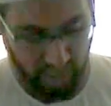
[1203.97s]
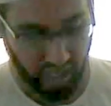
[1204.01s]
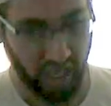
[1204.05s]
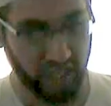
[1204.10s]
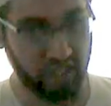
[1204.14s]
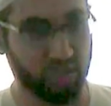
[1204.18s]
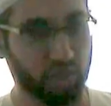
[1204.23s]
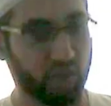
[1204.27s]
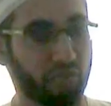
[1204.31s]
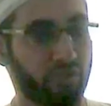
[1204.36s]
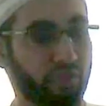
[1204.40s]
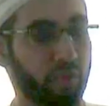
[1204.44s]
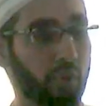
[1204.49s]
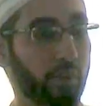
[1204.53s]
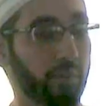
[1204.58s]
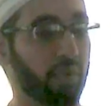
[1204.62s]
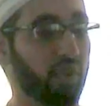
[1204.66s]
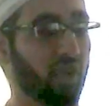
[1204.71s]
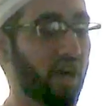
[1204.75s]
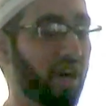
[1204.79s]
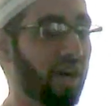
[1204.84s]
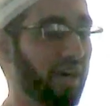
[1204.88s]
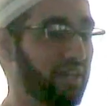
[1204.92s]
And so for
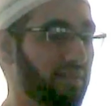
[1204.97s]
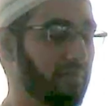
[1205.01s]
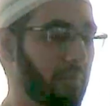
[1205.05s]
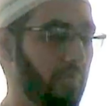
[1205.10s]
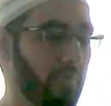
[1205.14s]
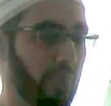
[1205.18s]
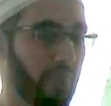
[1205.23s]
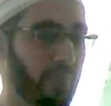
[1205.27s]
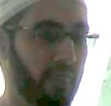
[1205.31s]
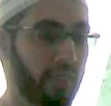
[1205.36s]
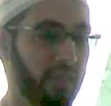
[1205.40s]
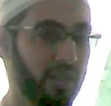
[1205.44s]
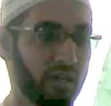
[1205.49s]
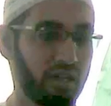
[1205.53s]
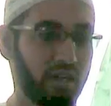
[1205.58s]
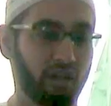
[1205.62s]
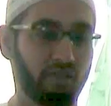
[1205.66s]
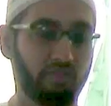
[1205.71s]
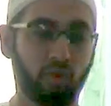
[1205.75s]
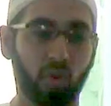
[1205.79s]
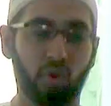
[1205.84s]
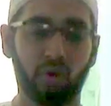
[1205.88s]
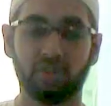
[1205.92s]
Ramadan,
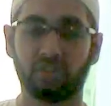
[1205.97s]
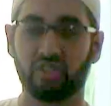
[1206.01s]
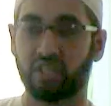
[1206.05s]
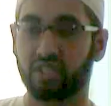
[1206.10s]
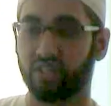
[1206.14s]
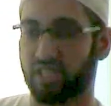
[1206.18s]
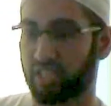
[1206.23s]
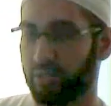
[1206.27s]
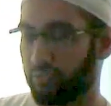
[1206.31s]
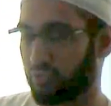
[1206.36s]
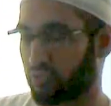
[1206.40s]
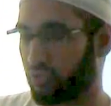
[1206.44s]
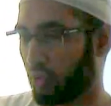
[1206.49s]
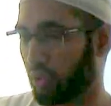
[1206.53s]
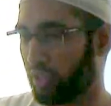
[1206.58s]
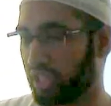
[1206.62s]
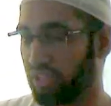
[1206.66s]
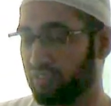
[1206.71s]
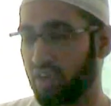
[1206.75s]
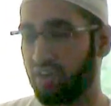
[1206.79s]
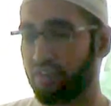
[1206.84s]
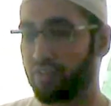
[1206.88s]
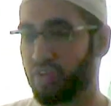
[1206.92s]
of course, I said before,
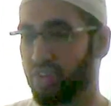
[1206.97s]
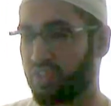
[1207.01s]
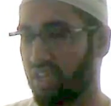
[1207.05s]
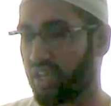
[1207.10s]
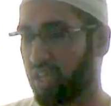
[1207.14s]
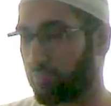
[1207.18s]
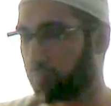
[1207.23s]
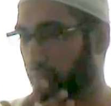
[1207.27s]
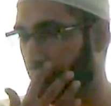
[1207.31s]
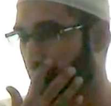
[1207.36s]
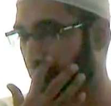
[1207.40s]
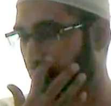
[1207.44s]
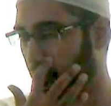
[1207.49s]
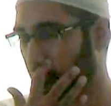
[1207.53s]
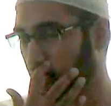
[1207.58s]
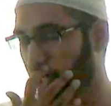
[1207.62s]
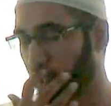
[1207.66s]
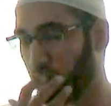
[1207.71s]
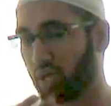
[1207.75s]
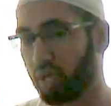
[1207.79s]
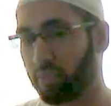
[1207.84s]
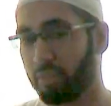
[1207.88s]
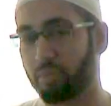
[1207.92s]
leave everything. But if you
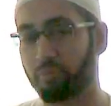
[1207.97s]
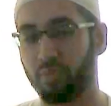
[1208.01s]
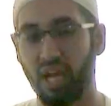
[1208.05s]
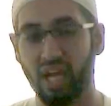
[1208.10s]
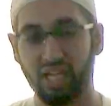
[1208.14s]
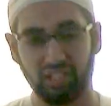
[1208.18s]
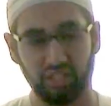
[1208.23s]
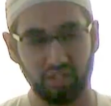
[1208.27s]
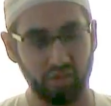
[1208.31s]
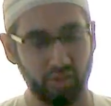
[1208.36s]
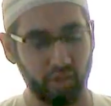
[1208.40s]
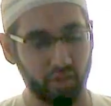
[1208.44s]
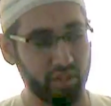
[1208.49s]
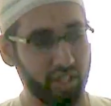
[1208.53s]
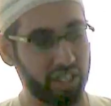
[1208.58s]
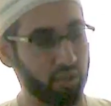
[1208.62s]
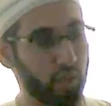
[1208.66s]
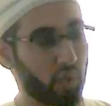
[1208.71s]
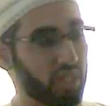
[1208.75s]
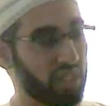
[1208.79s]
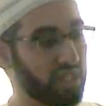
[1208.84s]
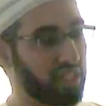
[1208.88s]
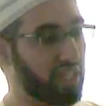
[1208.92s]
really want to be practical
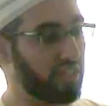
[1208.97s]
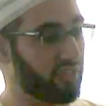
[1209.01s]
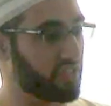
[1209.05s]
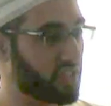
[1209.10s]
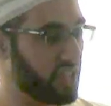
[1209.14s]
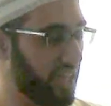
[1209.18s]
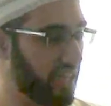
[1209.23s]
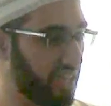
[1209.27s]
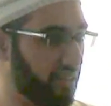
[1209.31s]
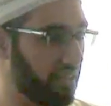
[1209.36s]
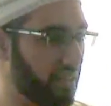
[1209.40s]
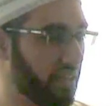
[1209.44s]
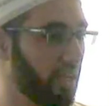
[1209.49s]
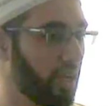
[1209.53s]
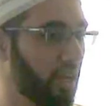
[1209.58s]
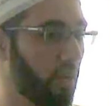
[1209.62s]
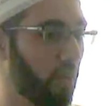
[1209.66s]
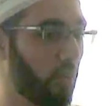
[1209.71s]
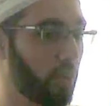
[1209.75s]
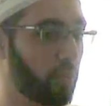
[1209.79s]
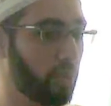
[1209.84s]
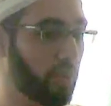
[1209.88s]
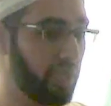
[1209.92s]
and you want to leave sin,
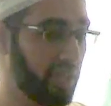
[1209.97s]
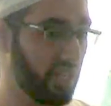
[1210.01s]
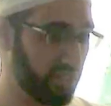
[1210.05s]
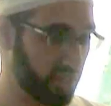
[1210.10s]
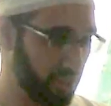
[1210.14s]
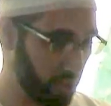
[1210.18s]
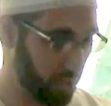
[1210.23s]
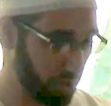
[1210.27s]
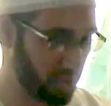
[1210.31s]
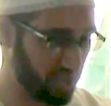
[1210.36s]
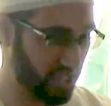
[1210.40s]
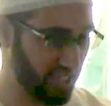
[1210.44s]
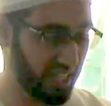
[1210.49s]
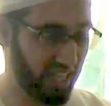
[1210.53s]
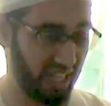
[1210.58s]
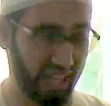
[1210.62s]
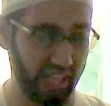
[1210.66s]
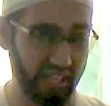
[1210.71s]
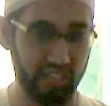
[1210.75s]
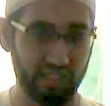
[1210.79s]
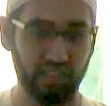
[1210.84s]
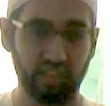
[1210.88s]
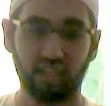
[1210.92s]
what we need to do
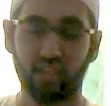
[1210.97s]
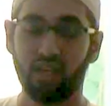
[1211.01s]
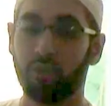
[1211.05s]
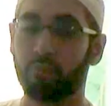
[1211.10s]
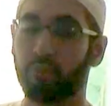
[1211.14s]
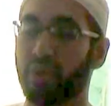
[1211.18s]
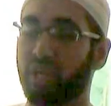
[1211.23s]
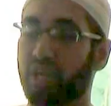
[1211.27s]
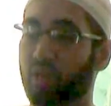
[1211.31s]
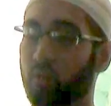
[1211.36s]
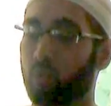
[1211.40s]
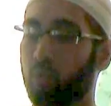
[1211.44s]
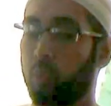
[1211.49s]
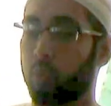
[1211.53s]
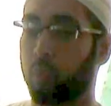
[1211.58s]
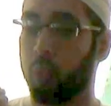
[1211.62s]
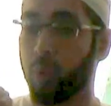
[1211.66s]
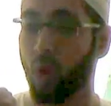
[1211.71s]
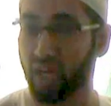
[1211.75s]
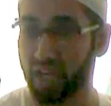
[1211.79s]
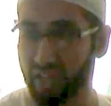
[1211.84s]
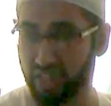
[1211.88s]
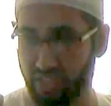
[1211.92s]
today, pick
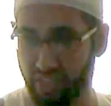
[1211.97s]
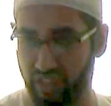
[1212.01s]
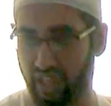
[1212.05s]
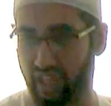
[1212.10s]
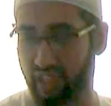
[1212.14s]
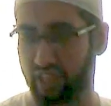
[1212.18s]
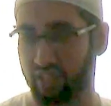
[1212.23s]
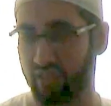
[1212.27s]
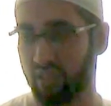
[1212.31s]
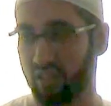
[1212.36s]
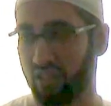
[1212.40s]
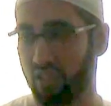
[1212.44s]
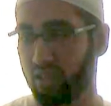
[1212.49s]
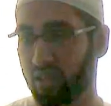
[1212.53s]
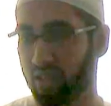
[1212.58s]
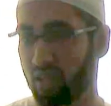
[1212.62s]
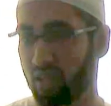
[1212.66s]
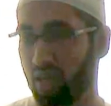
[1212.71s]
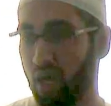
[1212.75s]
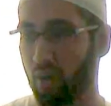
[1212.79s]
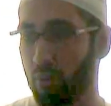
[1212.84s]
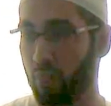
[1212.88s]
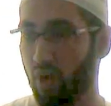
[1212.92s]
one thing
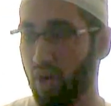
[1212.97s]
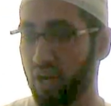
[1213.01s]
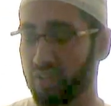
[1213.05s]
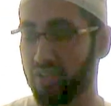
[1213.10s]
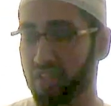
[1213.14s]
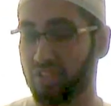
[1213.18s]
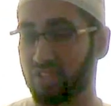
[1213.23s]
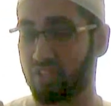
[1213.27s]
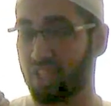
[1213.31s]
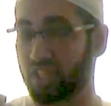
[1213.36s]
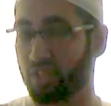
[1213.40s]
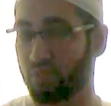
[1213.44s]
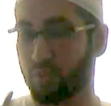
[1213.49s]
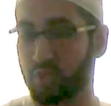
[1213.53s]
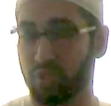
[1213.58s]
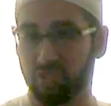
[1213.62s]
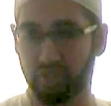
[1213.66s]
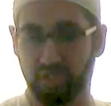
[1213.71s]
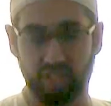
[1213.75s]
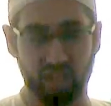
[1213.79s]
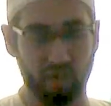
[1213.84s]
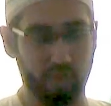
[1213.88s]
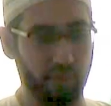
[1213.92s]
among the sins we
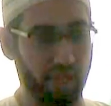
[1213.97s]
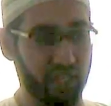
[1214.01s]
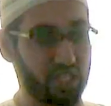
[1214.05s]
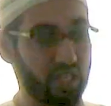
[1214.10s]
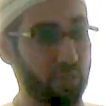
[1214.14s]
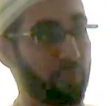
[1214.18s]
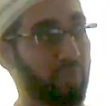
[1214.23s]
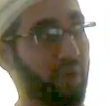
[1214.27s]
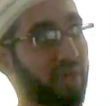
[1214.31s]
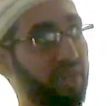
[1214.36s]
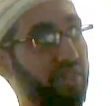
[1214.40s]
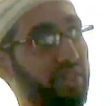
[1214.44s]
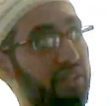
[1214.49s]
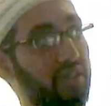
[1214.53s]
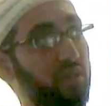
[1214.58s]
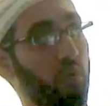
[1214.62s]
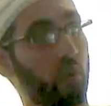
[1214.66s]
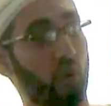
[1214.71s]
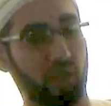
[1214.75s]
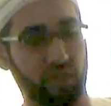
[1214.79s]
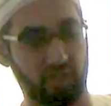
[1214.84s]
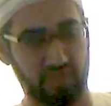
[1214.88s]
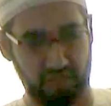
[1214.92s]
used to commit and pick the
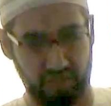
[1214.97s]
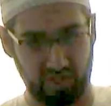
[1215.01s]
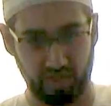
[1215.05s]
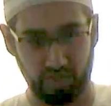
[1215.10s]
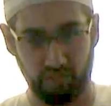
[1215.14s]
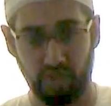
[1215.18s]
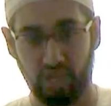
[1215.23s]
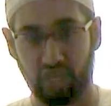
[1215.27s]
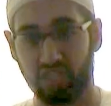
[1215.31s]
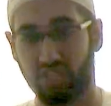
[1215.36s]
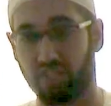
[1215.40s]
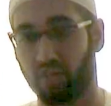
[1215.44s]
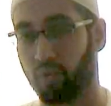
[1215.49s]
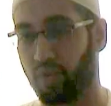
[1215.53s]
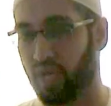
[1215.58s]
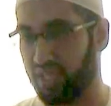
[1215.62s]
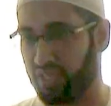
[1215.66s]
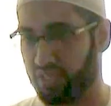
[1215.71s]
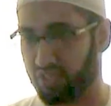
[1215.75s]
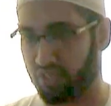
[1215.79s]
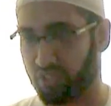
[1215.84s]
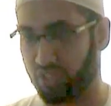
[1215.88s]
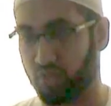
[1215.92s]
worst, pick the
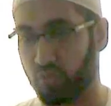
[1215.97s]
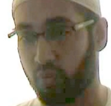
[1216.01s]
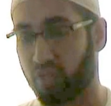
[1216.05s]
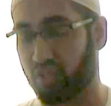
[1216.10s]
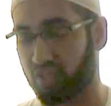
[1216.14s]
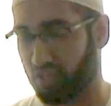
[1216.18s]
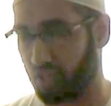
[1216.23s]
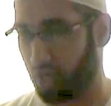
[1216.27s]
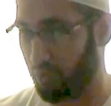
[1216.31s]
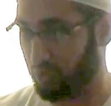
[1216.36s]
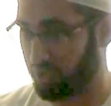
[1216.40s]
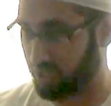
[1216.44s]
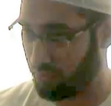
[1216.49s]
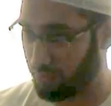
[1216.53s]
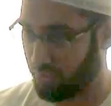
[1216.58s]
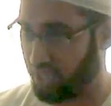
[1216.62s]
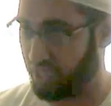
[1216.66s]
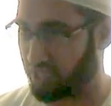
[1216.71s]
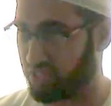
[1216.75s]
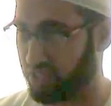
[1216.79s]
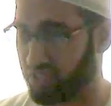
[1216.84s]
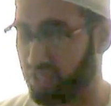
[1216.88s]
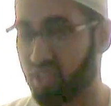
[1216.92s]
greatest, because you want to start with the
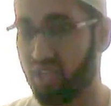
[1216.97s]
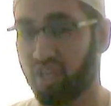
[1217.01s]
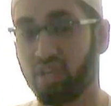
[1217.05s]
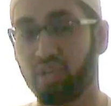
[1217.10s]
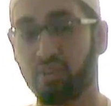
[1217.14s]
biggest.